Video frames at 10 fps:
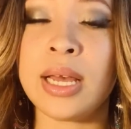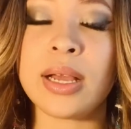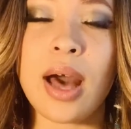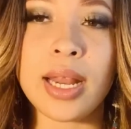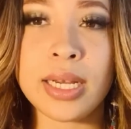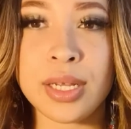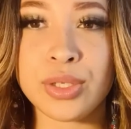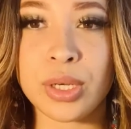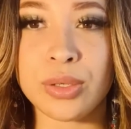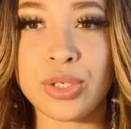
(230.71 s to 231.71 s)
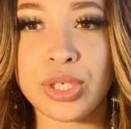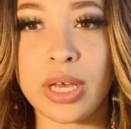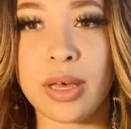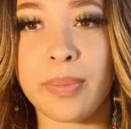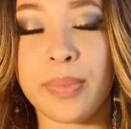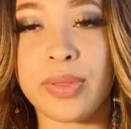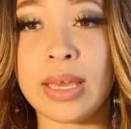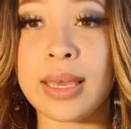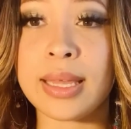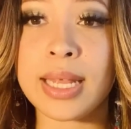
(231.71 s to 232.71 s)
got an internship
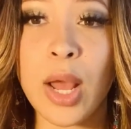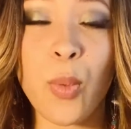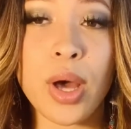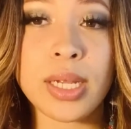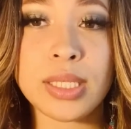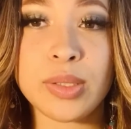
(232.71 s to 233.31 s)
thinking that I wanted